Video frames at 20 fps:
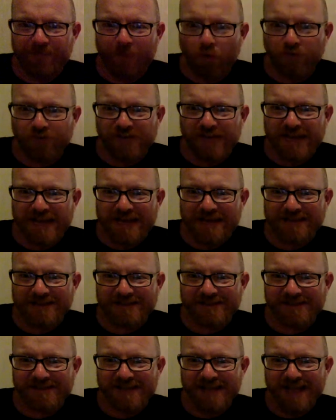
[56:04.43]

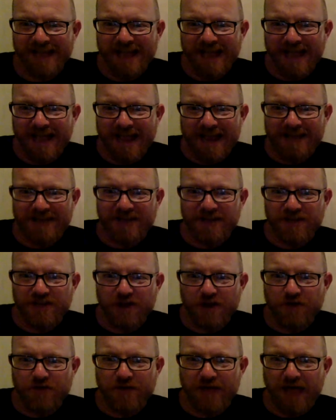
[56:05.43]
14s in
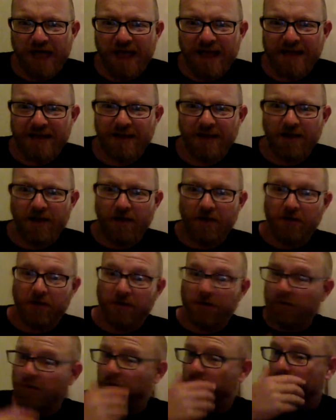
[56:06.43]
the UK?
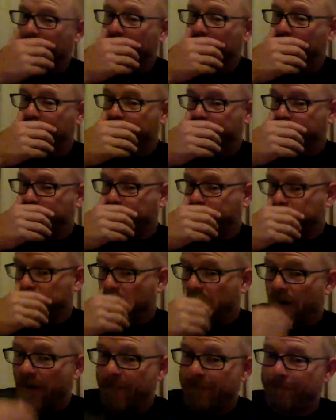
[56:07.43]

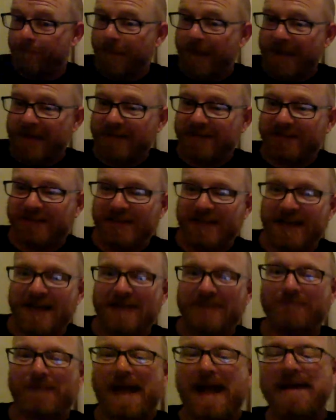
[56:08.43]
I'm based
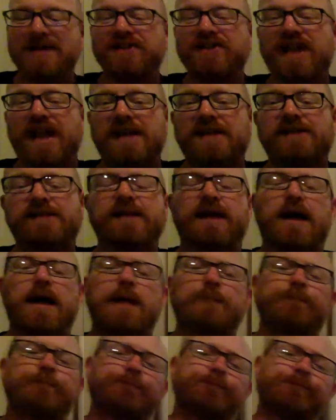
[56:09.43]
in Manchester.